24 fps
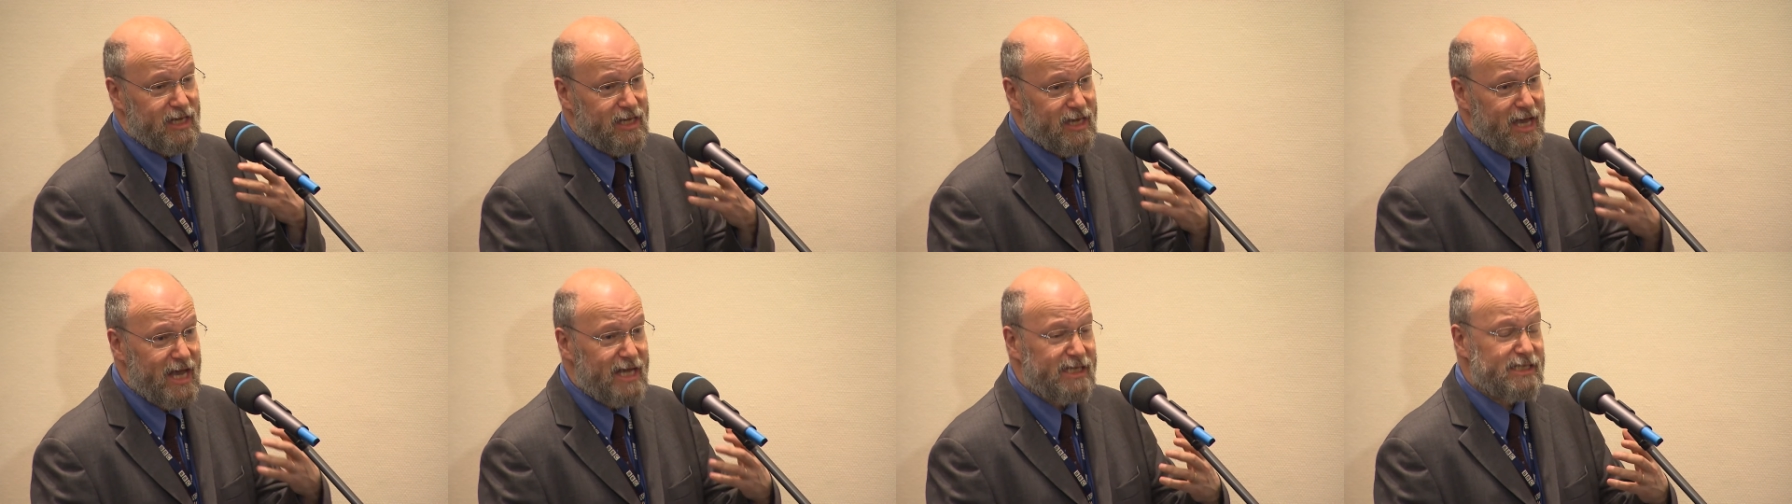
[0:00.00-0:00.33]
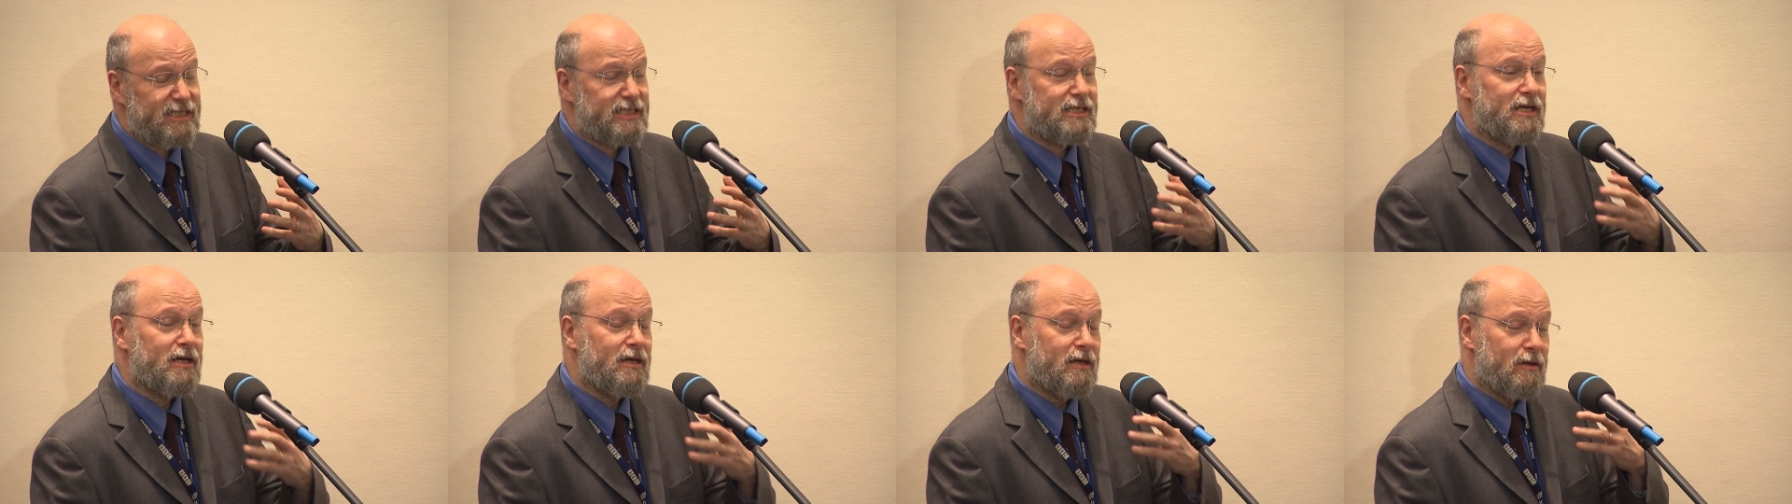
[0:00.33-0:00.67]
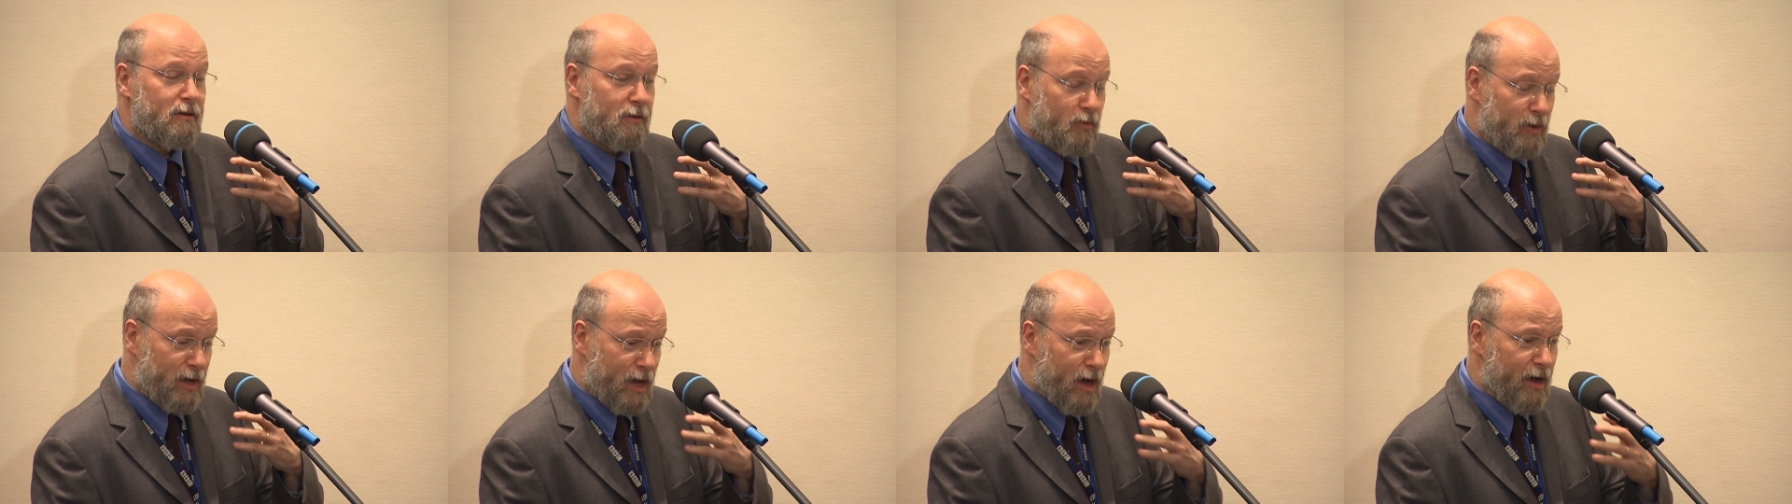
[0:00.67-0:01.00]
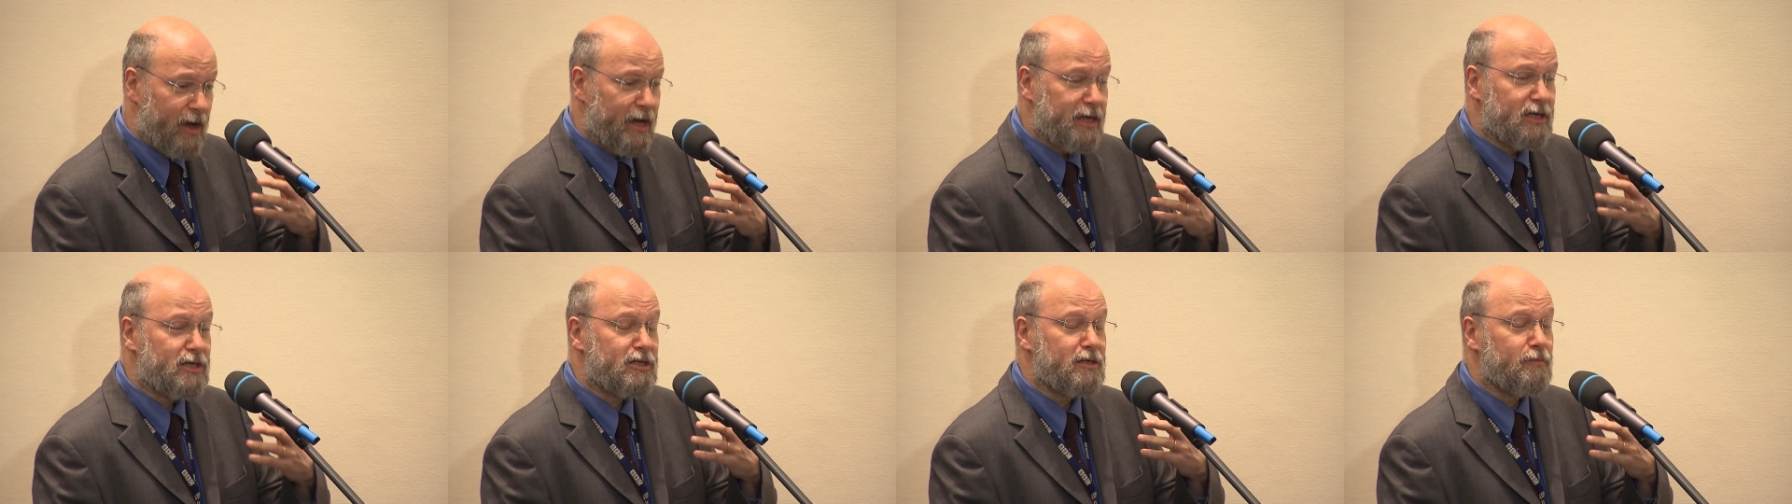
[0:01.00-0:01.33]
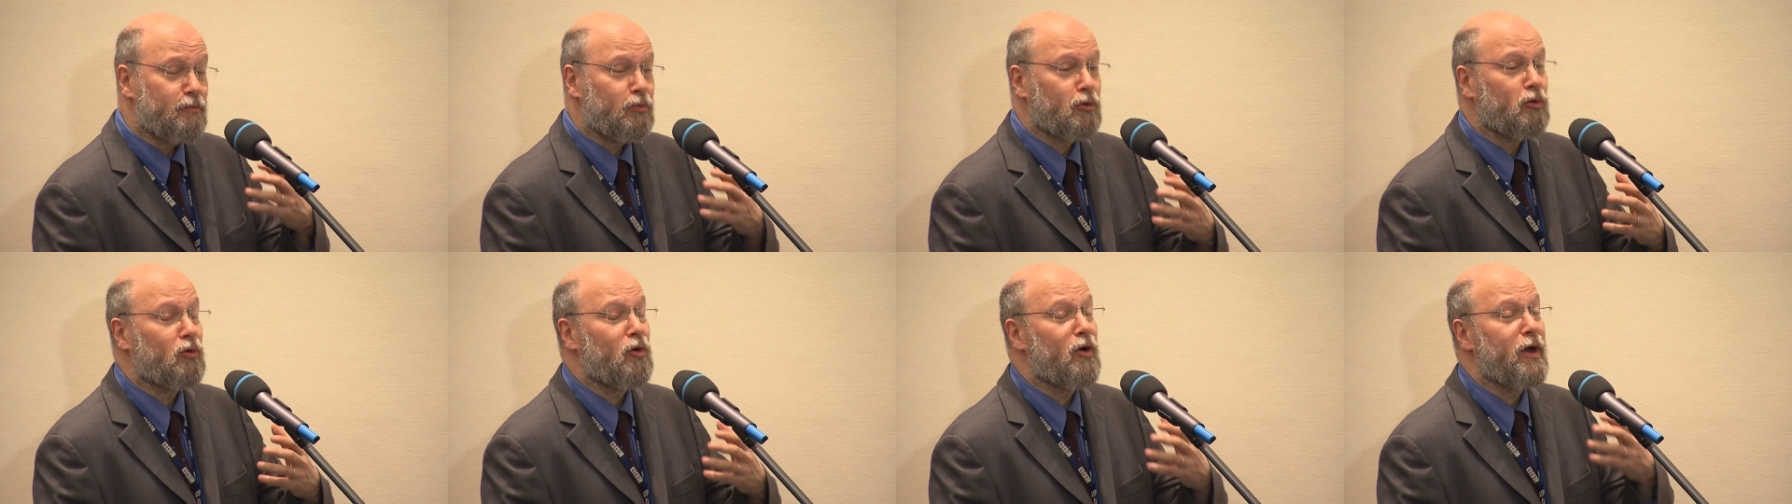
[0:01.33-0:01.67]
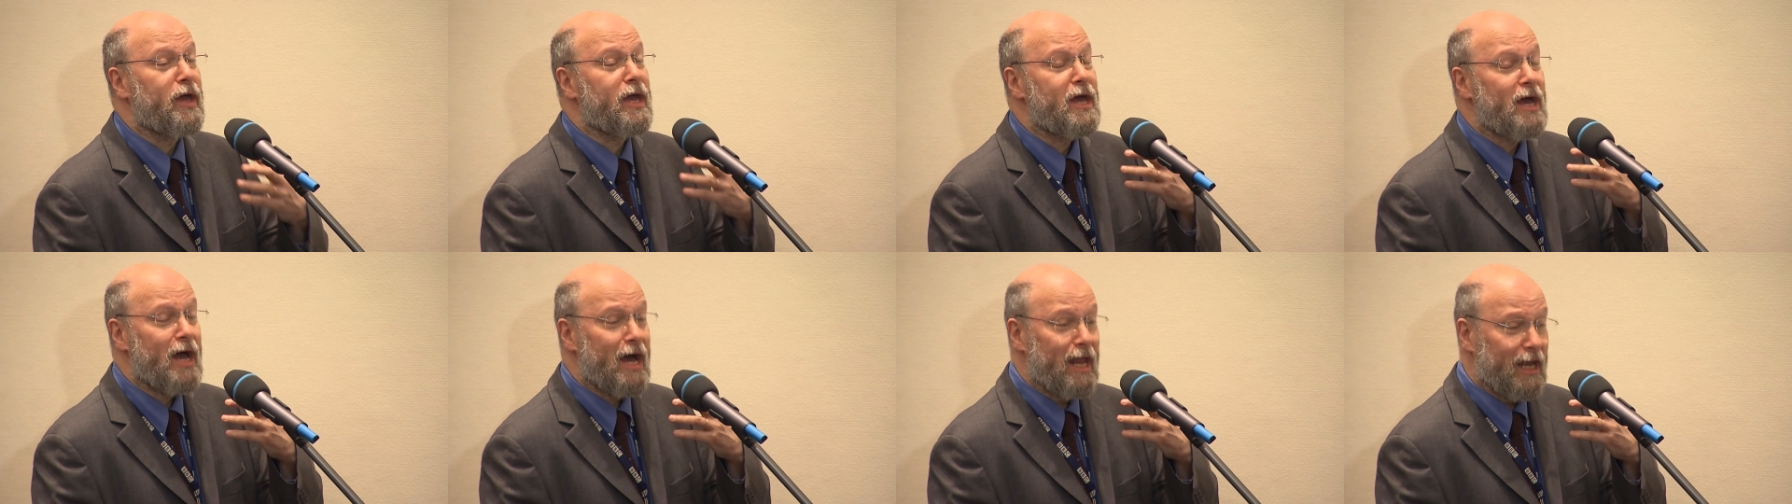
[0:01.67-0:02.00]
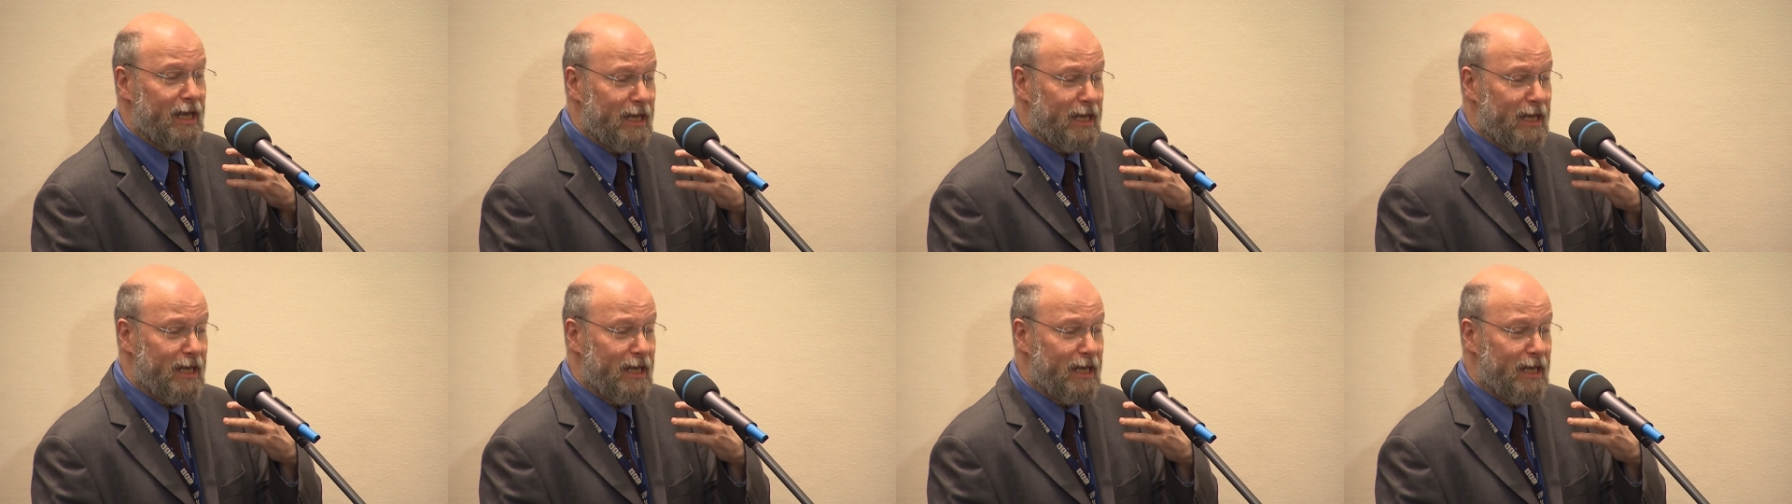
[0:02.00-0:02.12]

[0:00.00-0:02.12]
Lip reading: yes, we are going to deploy a